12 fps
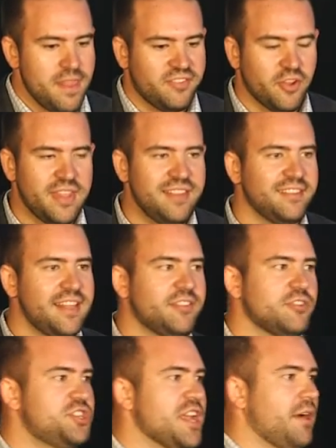So these leads
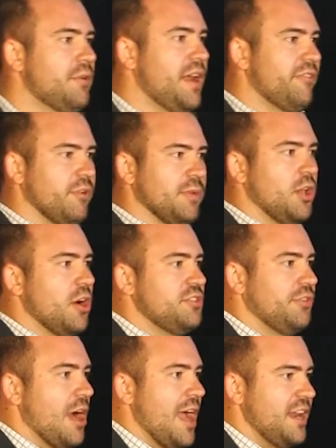are generated from a large
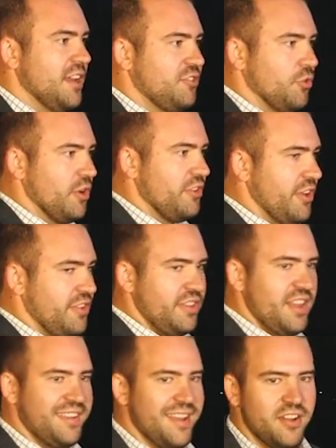variety of sources,
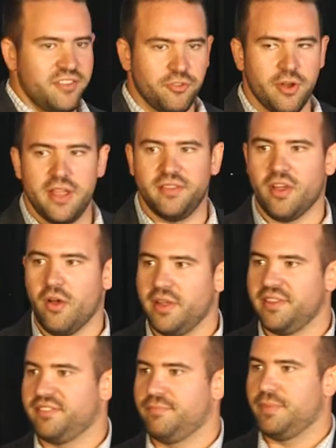and this industry has
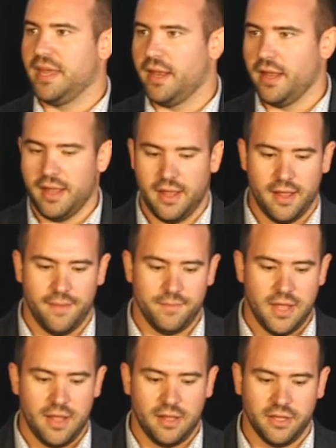always been
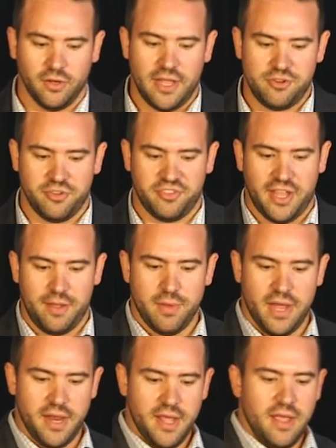a little interesting,
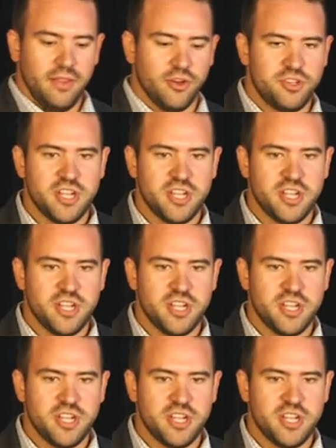but they're